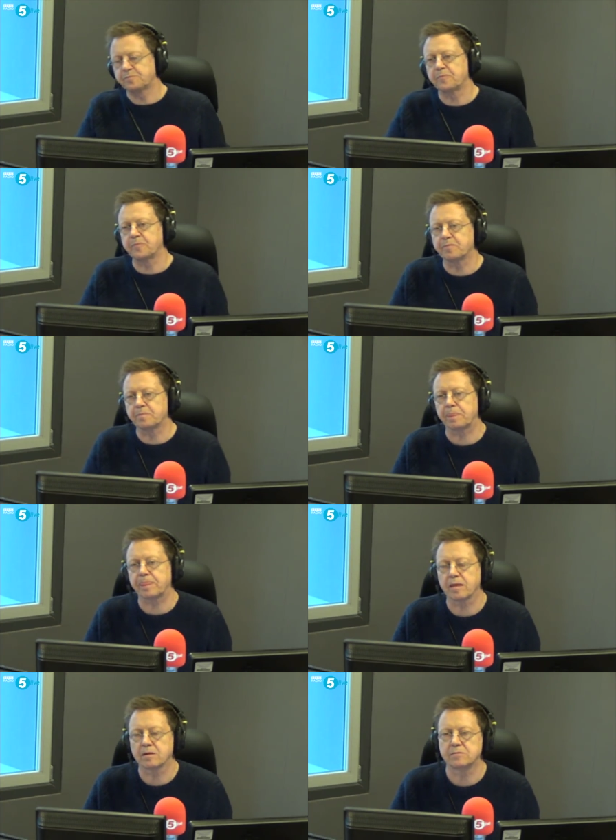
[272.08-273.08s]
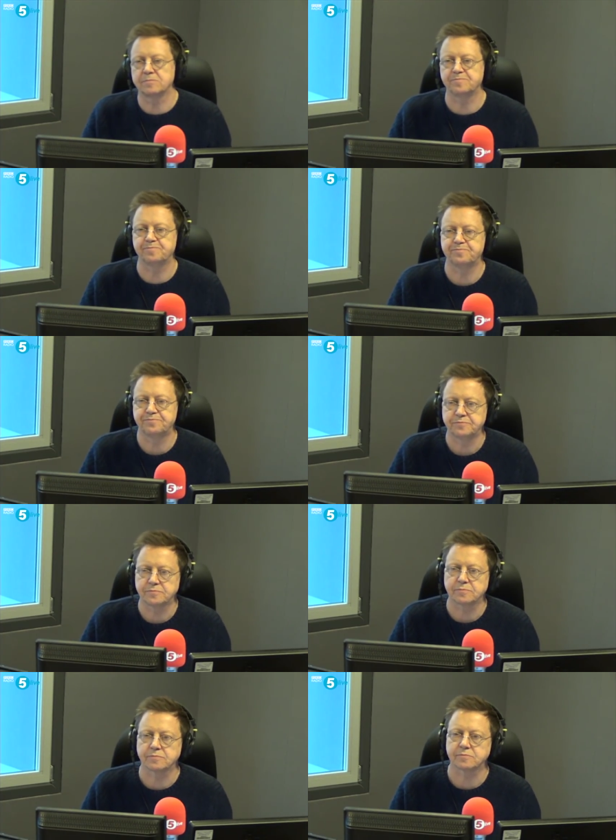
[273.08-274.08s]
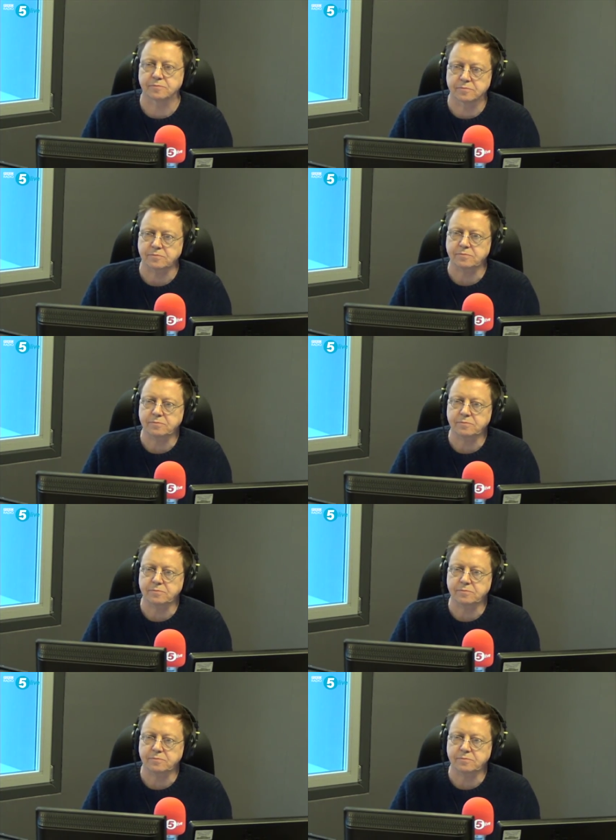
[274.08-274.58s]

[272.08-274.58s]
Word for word: up and applaud Russell Crowe at the end